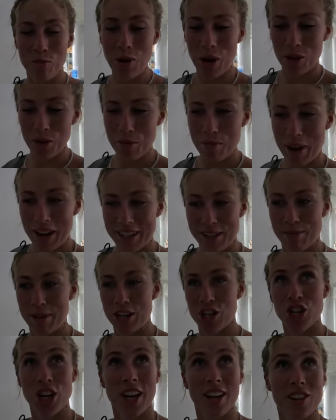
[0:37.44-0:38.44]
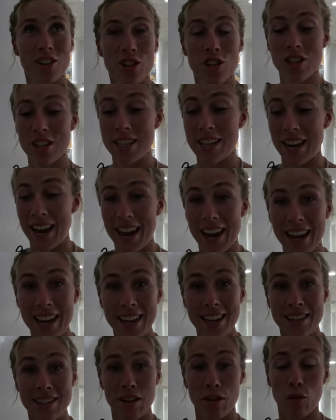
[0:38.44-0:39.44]
welcome back to my channel. Today
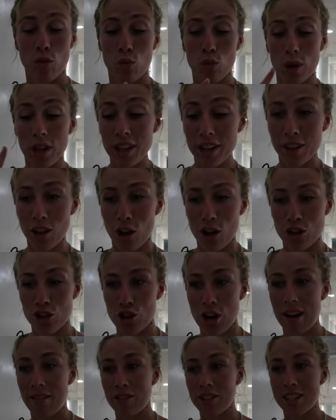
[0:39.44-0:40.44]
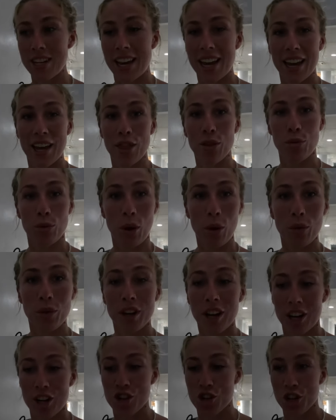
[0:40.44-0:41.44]
is a really long travel day throughout the
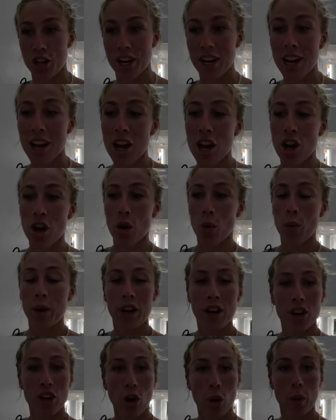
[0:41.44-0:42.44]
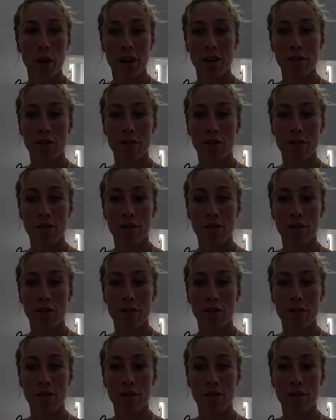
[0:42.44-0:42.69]
country. We are going